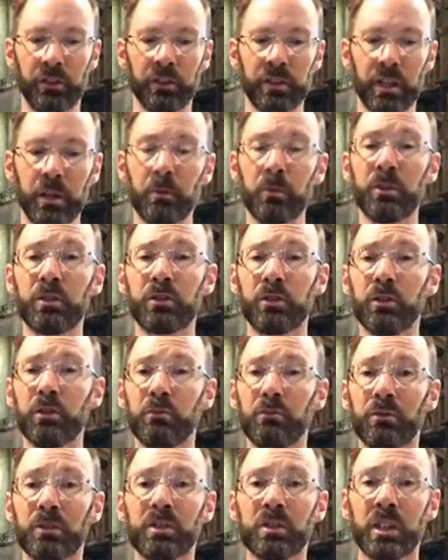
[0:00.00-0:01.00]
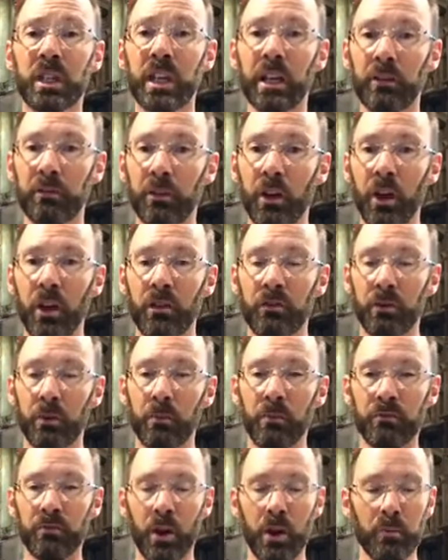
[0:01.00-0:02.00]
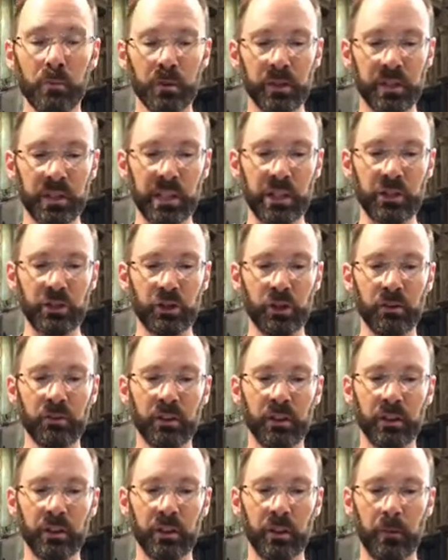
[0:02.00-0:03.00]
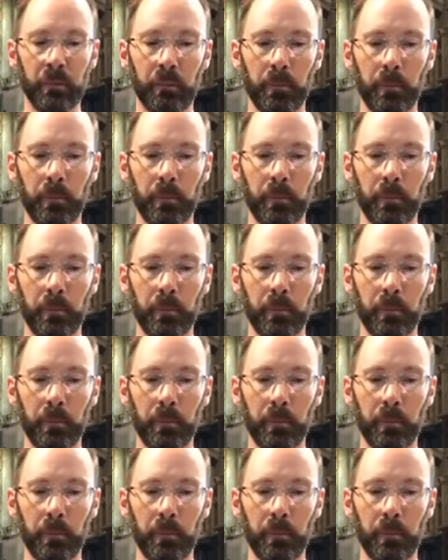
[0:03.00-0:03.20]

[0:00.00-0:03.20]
that he would soon receive from a Roman centurion.